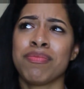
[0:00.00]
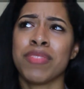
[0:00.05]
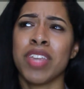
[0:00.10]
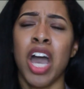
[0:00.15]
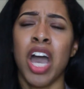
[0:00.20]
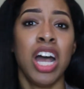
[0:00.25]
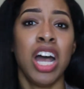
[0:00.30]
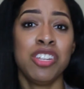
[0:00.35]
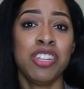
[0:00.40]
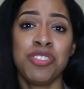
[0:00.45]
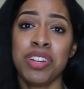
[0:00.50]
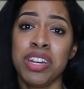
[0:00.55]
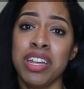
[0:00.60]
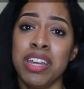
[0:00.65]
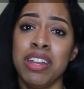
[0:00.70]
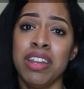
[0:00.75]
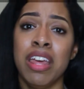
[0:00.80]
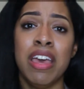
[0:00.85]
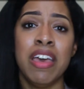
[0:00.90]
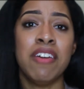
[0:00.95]

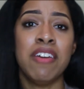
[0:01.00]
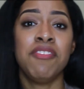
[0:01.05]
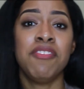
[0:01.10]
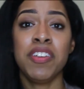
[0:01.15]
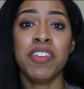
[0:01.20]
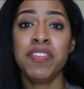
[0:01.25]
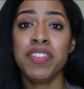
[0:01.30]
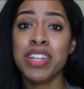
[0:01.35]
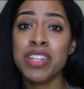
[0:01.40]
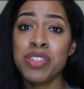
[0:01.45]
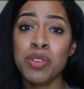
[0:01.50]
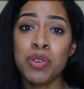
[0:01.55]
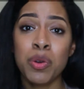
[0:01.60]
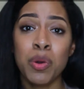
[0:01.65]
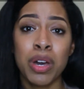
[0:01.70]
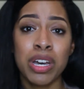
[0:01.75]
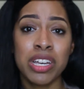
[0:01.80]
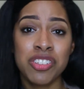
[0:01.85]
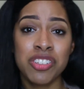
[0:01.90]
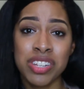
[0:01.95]
152
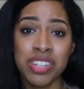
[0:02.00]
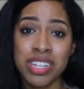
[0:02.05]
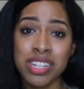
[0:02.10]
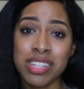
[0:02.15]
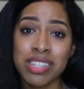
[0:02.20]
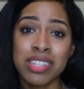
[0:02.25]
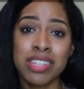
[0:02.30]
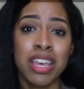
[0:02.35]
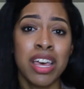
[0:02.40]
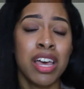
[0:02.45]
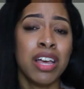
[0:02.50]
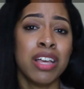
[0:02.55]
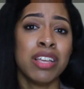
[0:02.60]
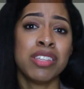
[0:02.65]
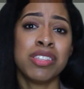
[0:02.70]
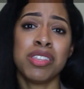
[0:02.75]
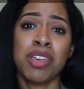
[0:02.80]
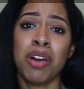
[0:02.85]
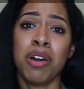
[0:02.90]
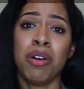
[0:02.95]
questions.
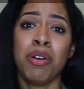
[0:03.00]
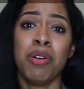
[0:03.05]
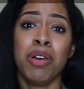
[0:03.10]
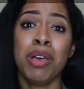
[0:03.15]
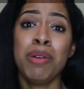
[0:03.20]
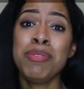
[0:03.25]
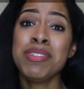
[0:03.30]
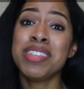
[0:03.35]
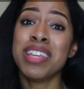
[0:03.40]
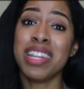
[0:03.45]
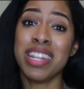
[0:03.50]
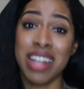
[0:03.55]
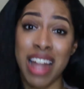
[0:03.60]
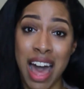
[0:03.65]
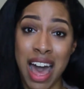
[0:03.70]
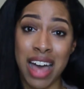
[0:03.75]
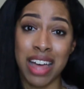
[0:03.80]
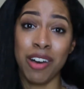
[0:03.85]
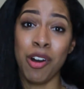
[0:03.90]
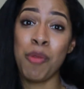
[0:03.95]
So it was a
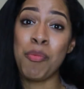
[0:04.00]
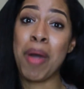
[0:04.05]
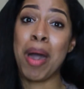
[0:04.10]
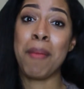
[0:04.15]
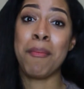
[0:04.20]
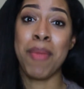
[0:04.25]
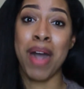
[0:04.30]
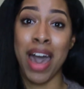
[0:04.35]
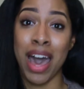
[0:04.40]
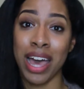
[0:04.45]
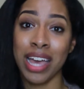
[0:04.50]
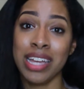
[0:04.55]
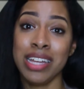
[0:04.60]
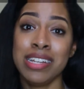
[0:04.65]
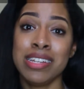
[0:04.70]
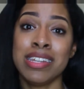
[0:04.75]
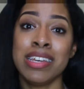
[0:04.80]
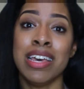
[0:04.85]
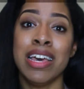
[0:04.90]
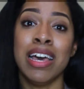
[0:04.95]
lot on my
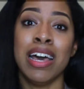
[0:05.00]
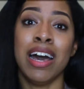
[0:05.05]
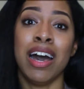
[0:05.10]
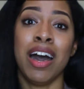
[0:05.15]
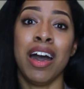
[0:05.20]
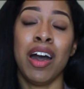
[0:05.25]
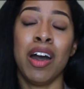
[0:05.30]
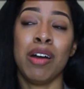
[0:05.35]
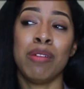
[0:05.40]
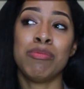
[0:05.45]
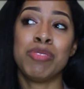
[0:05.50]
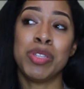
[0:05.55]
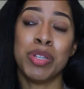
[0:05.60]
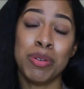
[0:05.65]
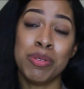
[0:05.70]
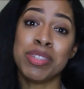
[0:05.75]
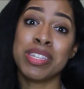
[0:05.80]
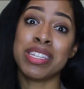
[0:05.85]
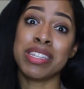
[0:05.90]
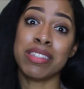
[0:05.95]
mind. Um, so it
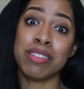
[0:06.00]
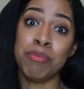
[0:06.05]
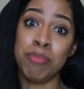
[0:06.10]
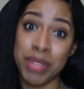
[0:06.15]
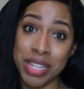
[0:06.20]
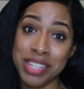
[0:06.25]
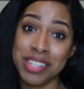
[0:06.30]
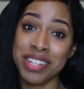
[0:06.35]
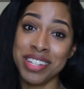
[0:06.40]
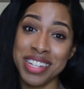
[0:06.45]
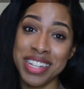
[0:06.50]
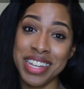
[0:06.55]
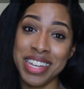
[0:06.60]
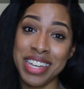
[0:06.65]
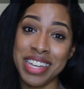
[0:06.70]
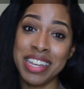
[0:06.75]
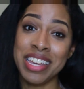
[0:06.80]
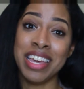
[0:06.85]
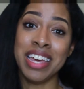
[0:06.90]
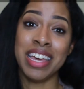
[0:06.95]
was
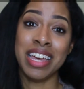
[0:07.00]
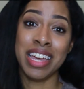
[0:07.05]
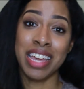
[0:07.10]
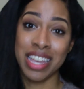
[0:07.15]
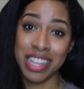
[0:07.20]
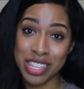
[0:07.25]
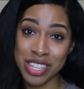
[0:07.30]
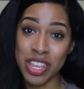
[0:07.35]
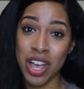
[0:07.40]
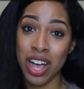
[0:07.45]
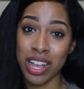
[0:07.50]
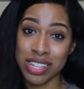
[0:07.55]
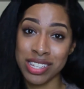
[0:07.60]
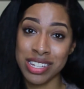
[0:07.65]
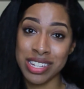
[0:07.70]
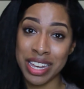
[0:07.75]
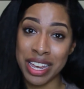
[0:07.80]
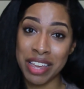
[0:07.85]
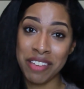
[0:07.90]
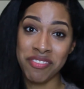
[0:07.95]
mentally
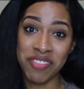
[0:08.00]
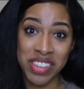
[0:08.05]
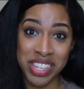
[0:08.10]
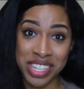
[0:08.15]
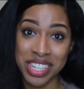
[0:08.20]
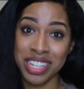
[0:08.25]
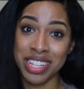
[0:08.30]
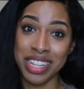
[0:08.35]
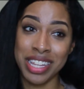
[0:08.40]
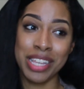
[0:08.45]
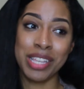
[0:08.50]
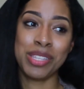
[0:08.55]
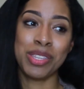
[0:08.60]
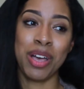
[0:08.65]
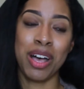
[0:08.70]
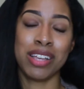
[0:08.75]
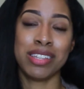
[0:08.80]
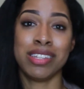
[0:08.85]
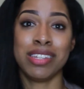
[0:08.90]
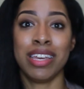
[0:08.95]
exhausting, physically
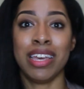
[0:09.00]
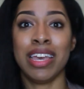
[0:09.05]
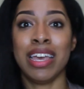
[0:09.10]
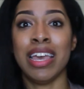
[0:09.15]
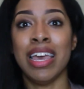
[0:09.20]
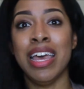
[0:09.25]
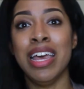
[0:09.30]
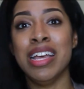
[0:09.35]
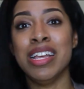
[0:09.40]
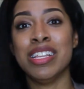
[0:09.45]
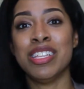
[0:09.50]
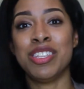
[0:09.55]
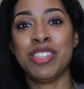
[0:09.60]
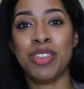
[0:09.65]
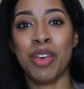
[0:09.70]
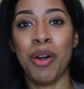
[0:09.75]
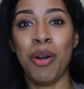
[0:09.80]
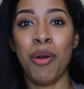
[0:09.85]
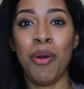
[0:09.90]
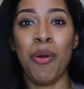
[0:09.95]
exhausting.
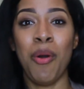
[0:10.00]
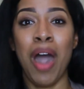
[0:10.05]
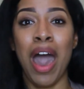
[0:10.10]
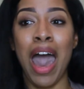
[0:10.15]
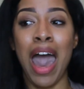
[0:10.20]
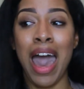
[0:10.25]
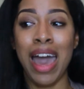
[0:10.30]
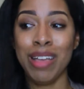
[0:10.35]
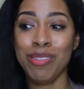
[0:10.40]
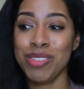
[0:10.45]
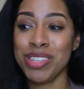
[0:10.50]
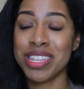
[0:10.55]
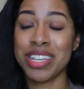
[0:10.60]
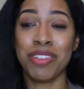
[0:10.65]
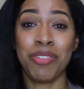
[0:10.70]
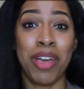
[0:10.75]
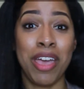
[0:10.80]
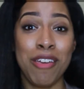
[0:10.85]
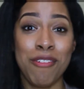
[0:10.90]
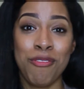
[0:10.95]
So I'm just
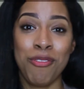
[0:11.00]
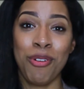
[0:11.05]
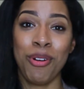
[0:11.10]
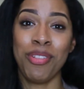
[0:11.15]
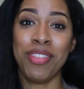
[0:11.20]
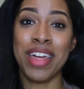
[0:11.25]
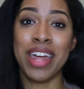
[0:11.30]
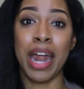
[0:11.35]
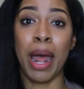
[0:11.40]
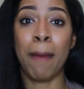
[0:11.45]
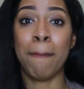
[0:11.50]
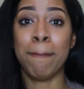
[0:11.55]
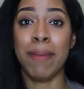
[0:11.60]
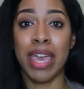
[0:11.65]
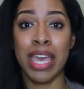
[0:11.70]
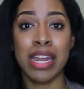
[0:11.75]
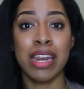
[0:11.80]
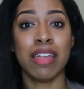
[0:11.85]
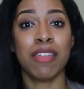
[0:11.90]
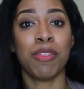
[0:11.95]
grateful that I
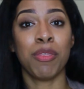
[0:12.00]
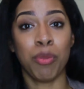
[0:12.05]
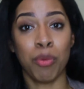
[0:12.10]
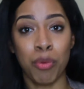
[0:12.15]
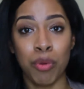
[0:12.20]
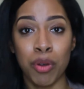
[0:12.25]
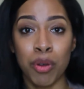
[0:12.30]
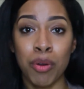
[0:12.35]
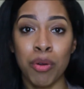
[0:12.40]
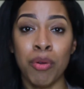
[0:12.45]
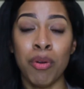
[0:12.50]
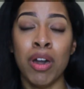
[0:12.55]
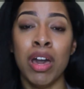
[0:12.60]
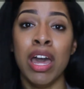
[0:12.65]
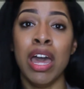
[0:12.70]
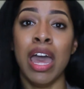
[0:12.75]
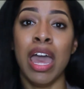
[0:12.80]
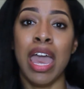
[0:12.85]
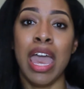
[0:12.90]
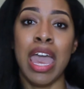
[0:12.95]
made it through.
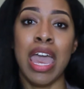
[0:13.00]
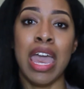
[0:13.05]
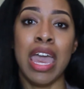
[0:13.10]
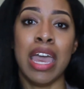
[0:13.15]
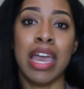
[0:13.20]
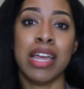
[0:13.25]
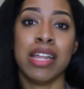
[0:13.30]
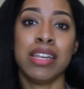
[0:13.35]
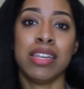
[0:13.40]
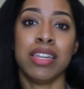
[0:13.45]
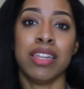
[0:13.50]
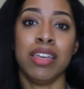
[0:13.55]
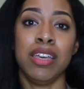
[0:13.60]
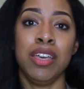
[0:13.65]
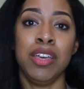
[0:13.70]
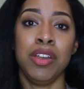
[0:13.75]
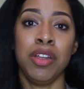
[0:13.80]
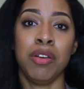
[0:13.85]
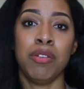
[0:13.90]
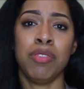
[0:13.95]
And,
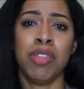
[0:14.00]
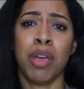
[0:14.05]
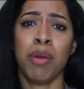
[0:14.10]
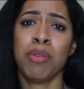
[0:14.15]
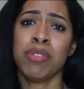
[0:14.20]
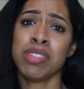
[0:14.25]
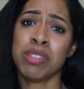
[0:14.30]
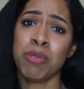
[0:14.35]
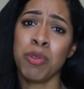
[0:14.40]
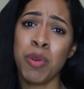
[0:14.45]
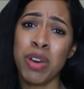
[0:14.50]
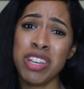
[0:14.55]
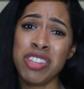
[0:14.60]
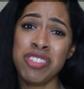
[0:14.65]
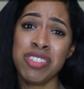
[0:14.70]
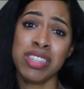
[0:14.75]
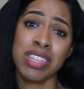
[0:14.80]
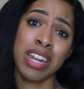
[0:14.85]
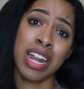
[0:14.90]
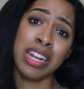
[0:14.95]
you know, there were some
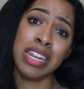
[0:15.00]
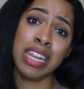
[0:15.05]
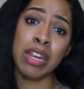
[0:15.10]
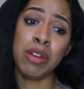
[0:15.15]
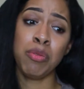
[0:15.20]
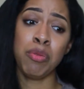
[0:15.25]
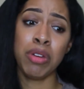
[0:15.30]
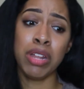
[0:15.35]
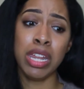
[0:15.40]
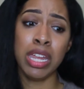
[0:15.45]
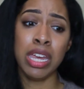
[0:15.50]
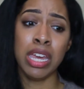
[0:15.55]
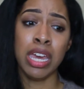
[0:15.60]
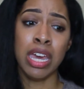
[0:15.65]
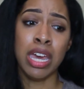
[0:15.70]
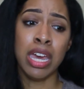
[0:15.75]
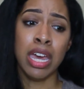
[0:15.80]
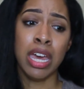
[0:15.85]
questions that I didn't really,